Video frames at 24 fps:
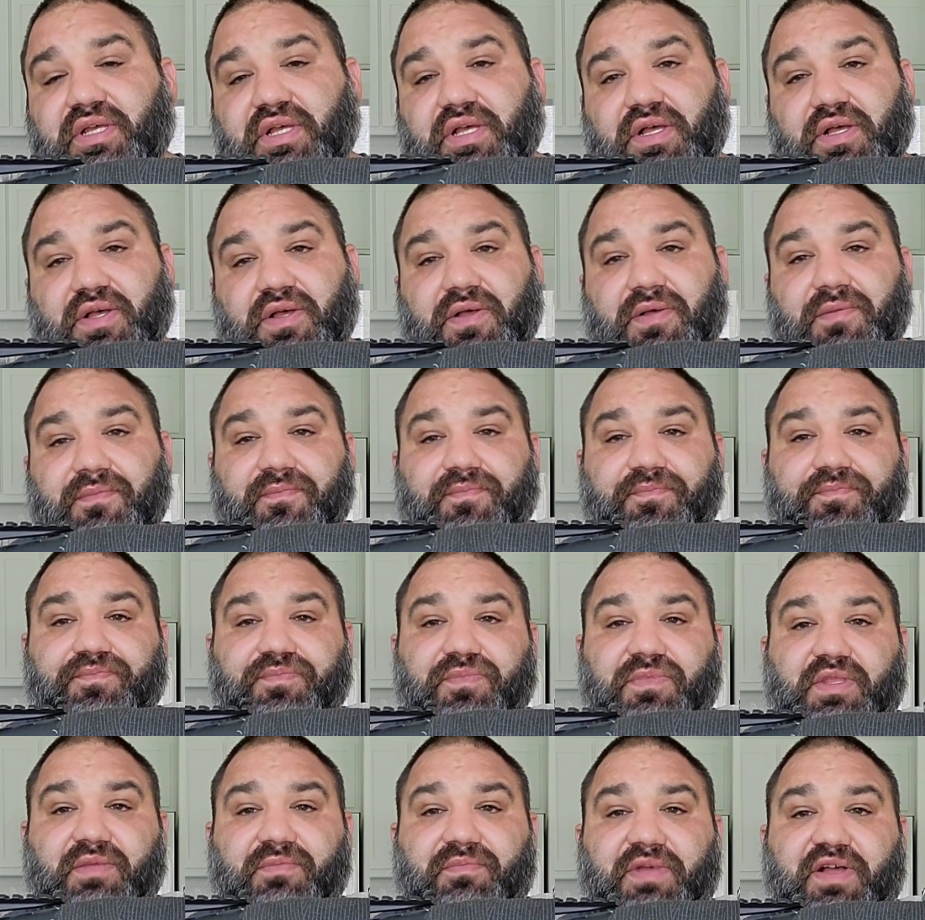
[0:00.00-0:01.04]

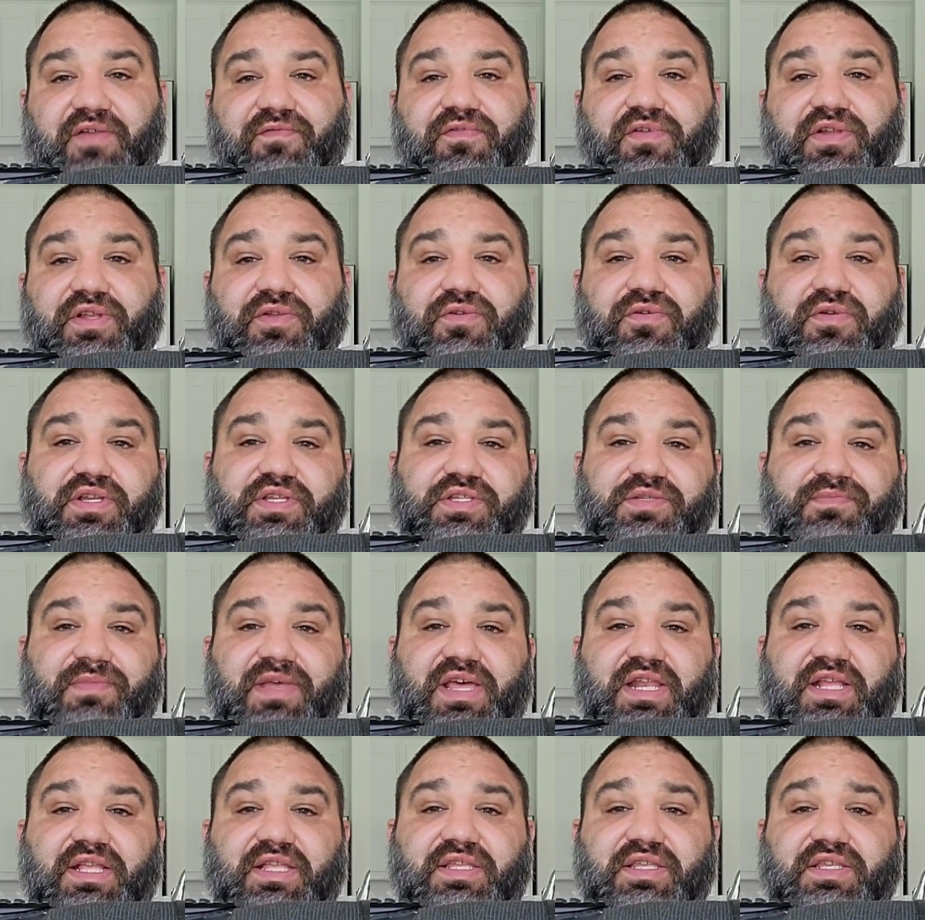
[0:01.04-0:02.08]
My friend Chris
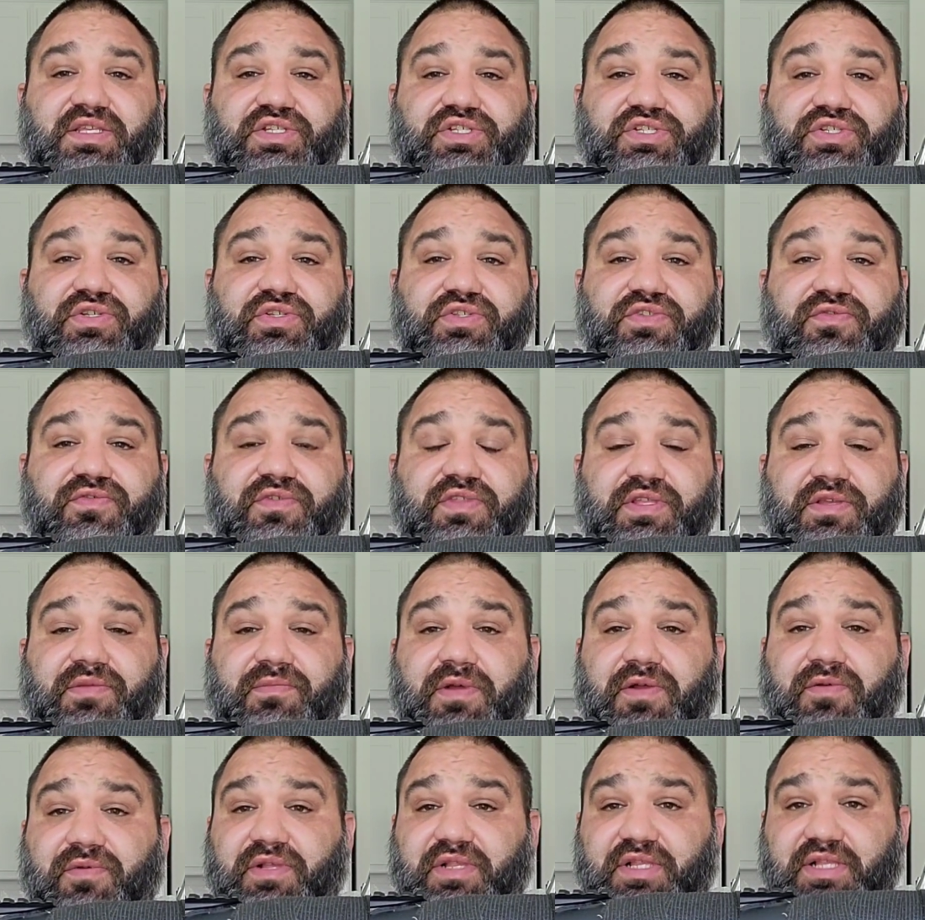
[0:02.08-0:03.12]
Manicki shoots for
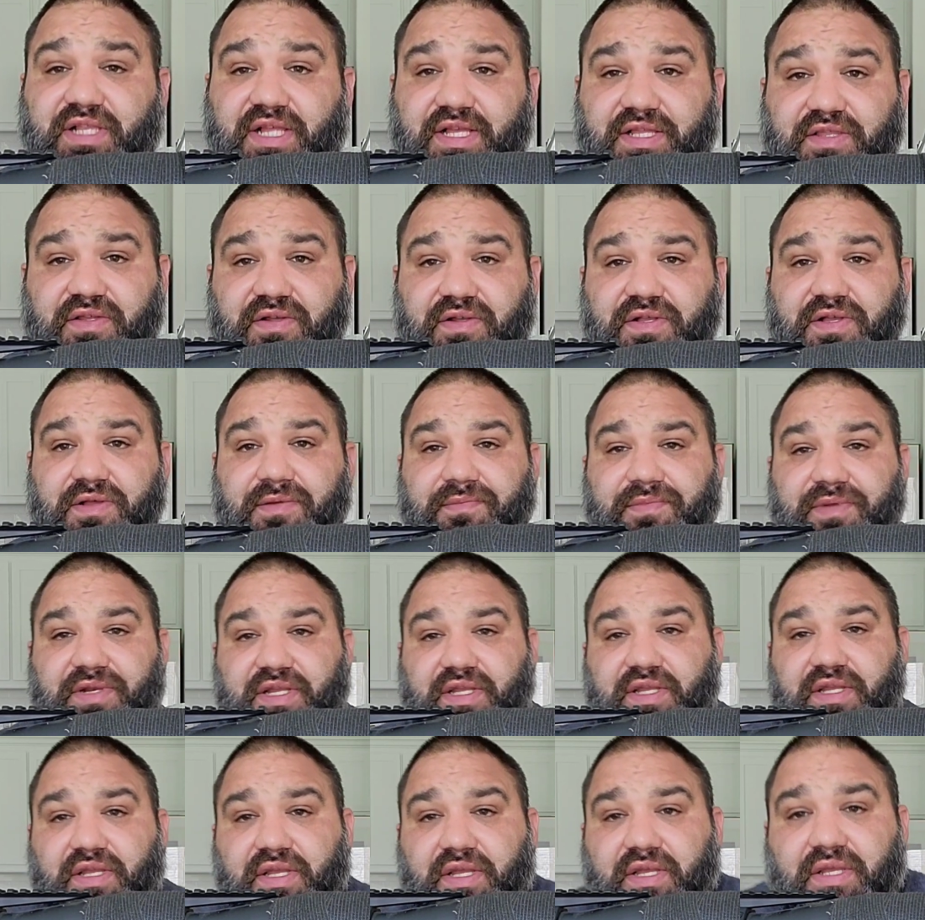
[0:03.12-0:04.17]
them. I really like their
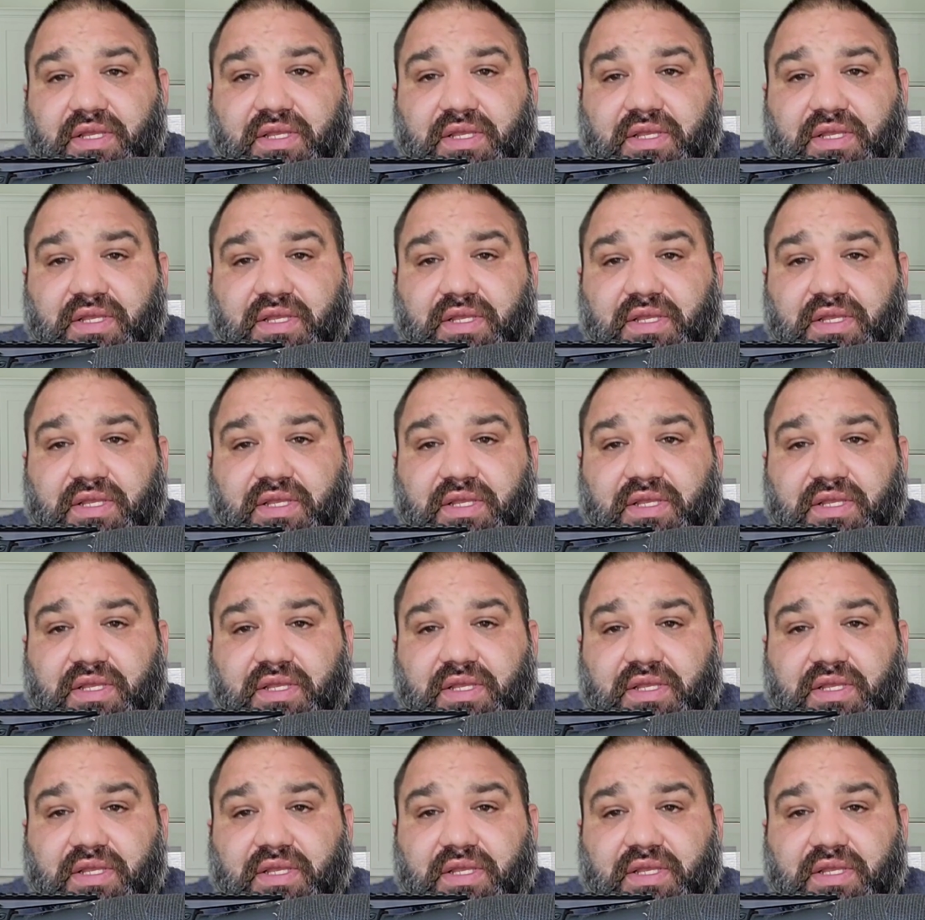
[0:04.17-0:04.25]
company.